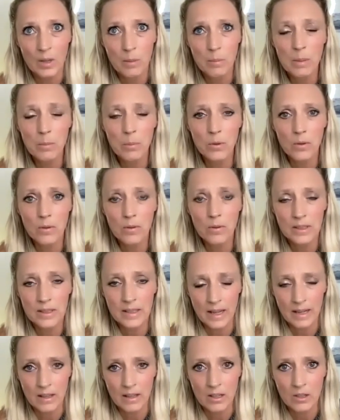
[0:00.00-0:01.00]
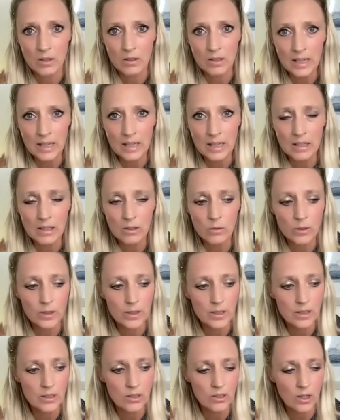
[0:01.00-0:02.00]
people say that you need in
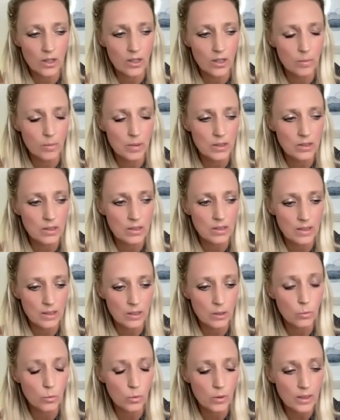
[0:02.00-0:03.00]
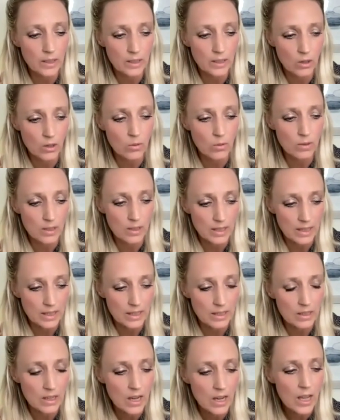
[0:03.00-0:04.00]
order to start your business that you really don't
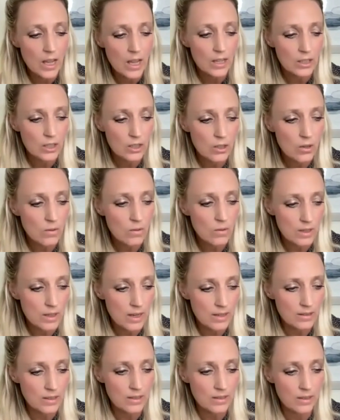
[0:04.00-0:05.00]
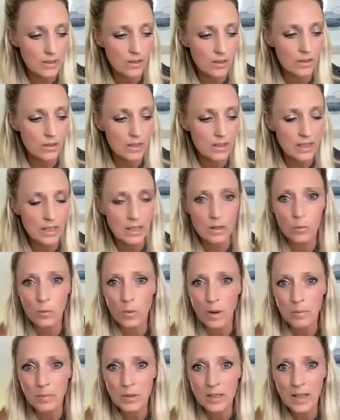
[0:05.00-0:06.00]
need. You don't necessarily need a
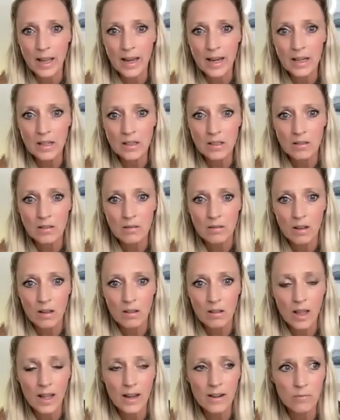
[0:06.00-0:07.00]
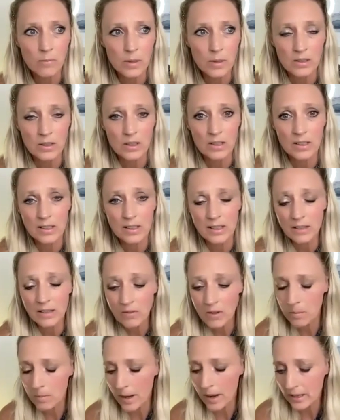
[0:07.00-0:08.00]
website. A lot of businesses,
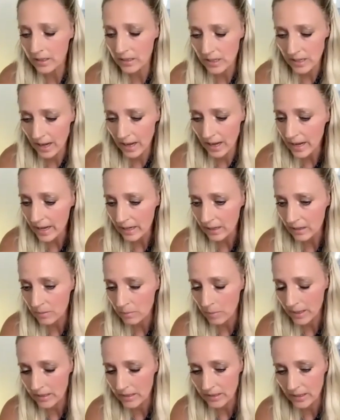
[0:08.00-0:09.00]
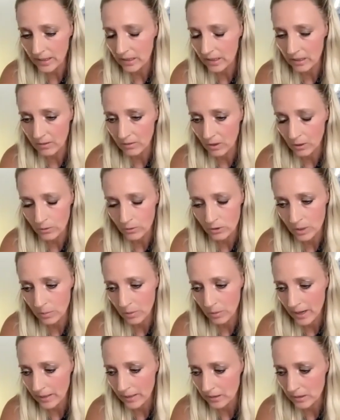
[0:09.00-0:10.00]
even mine today, my executive coaching
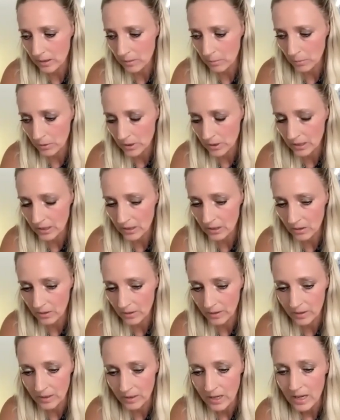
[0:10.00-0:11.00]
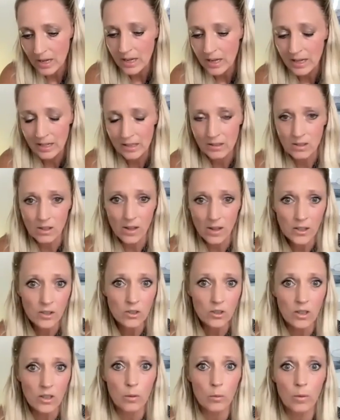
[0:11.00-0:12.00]
practice in particular, is
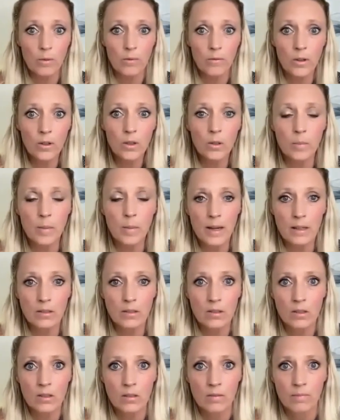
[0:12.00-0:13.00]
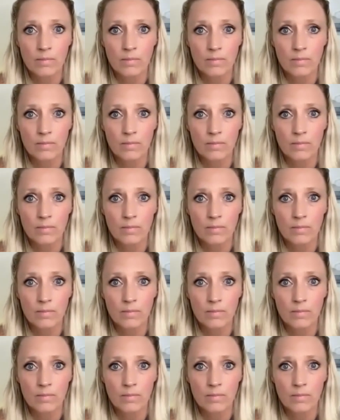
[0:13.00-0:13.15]
largely referral based.